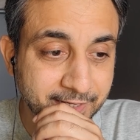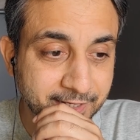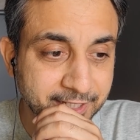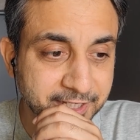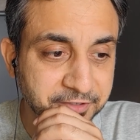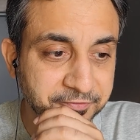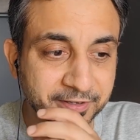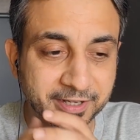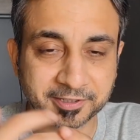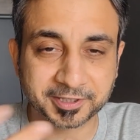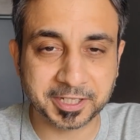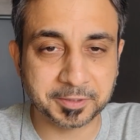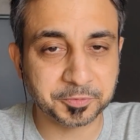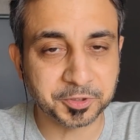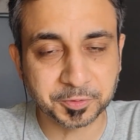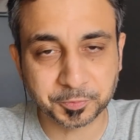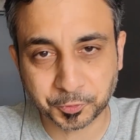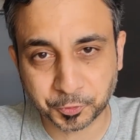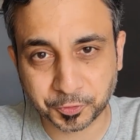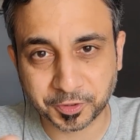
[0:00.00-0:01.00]
In fact, the
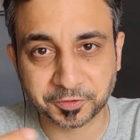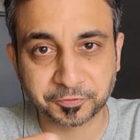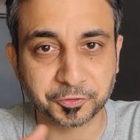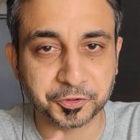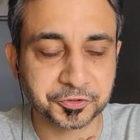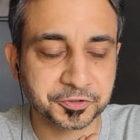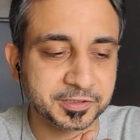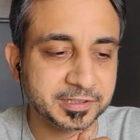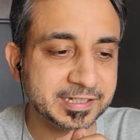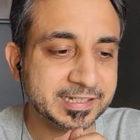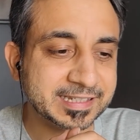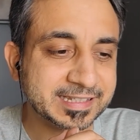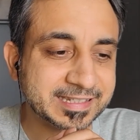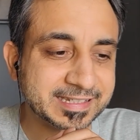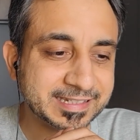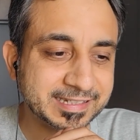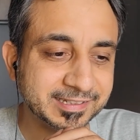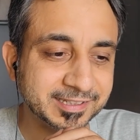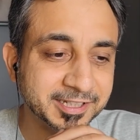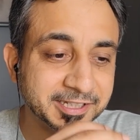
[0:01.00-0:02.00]
M3 Pro, unfortunately,
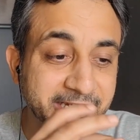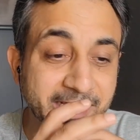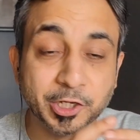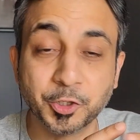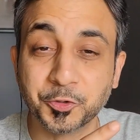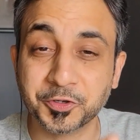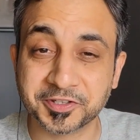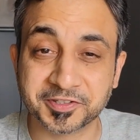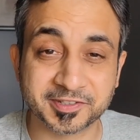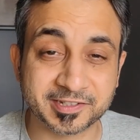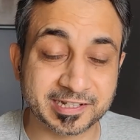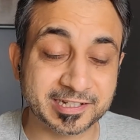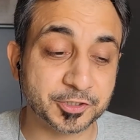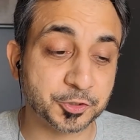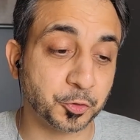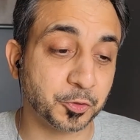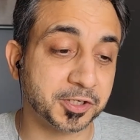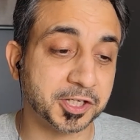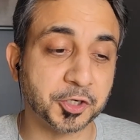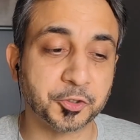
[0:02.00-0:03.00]
the yellow is still
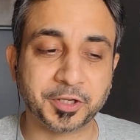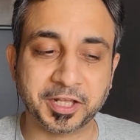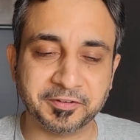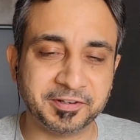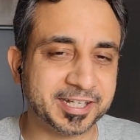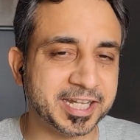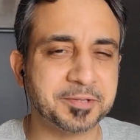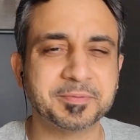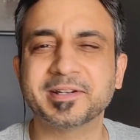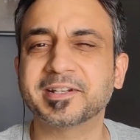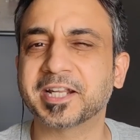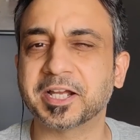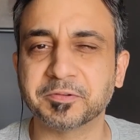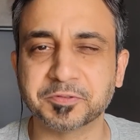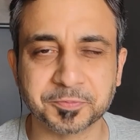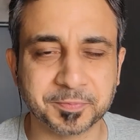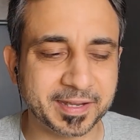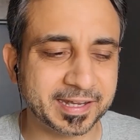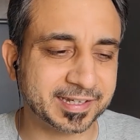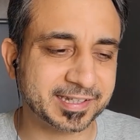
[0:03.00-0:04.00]
sold out. Every time it
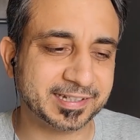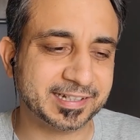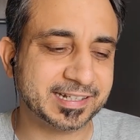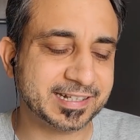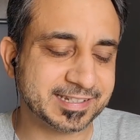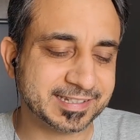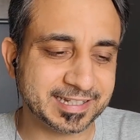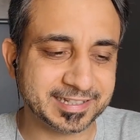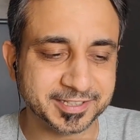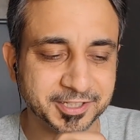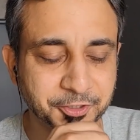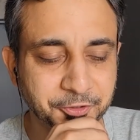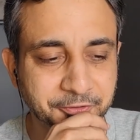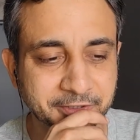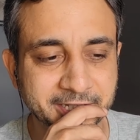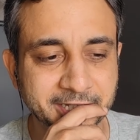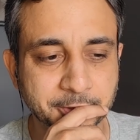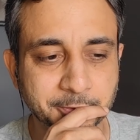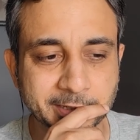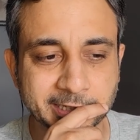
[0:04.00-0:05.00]
comes back in, it sells out
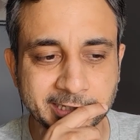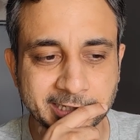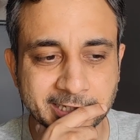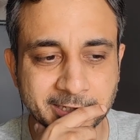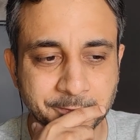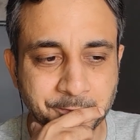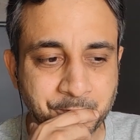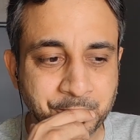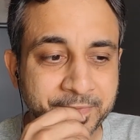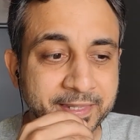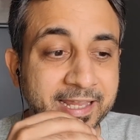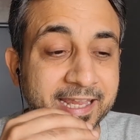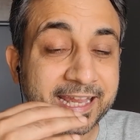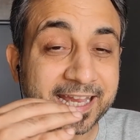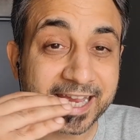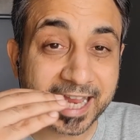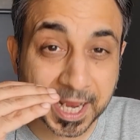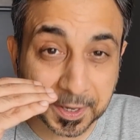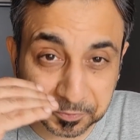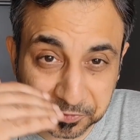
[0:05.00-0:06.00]
really quickly.
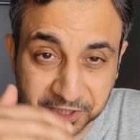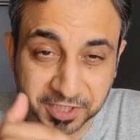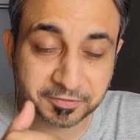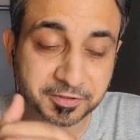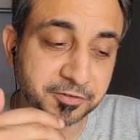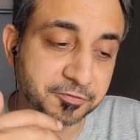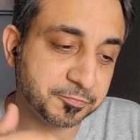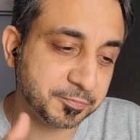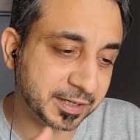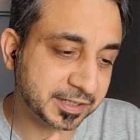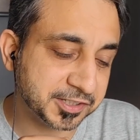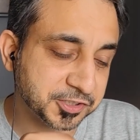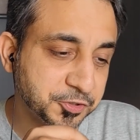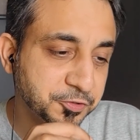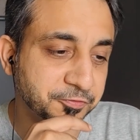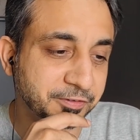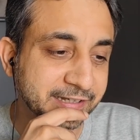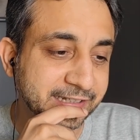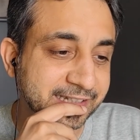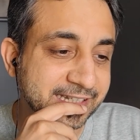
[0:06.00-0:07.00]
M3 we've managed
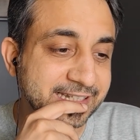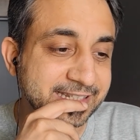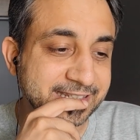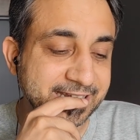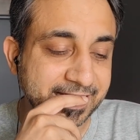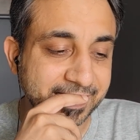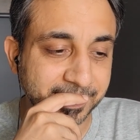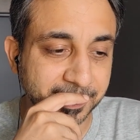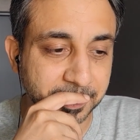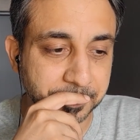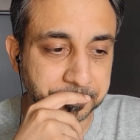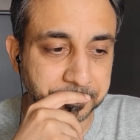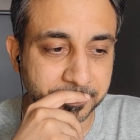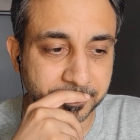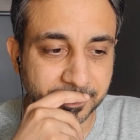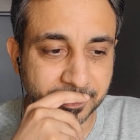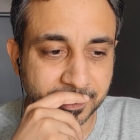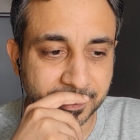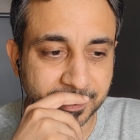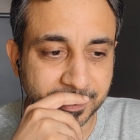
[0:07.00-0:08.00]
to finally scale
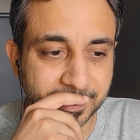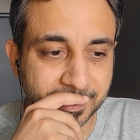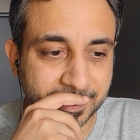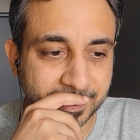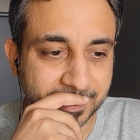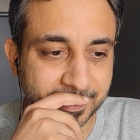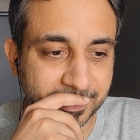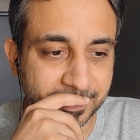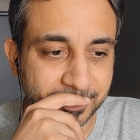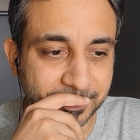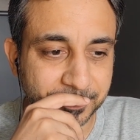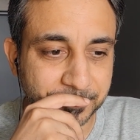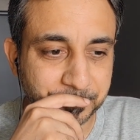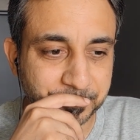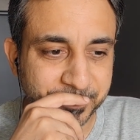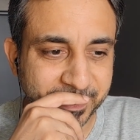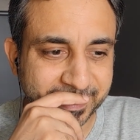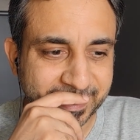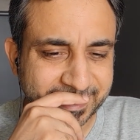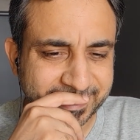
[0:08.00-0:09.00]
up,
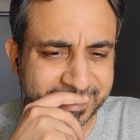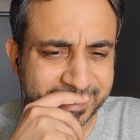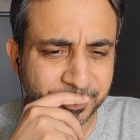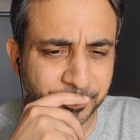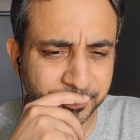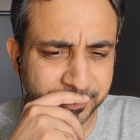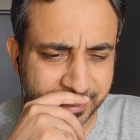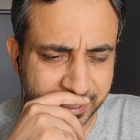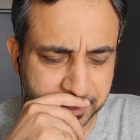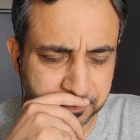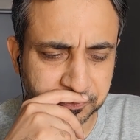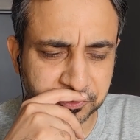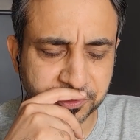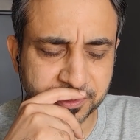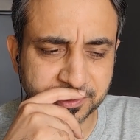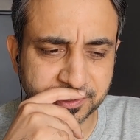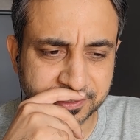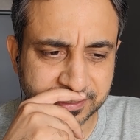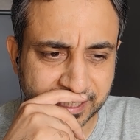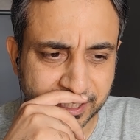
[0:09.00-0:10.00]
and I think on
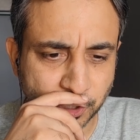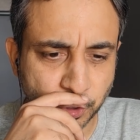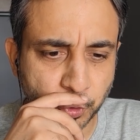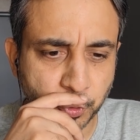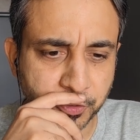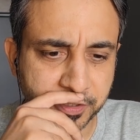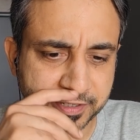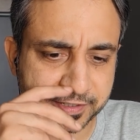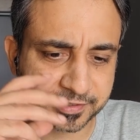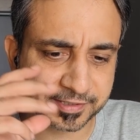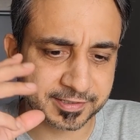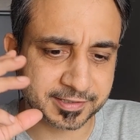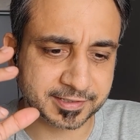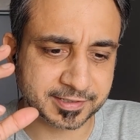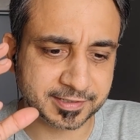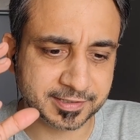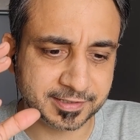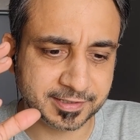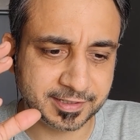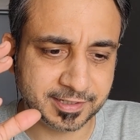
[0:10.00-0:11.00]
M3 the yellow
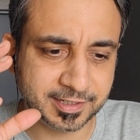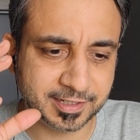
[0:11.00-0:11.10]
is